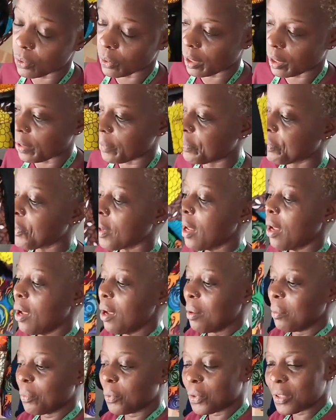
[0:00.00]
Okay,
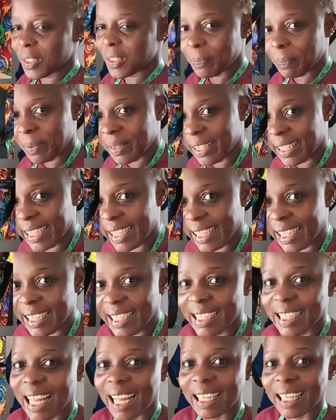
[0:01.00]
both
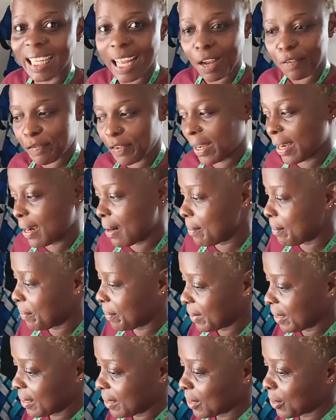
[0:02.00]
plains and African
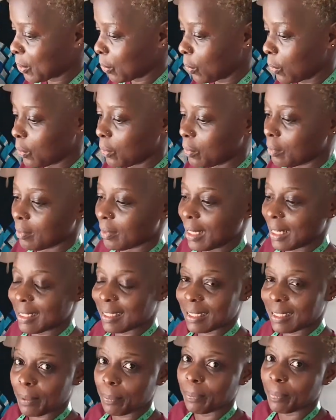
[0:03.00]
prints. So
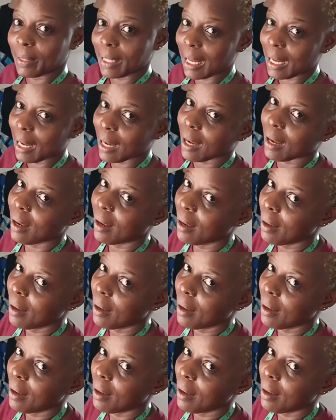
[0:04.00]
here's a black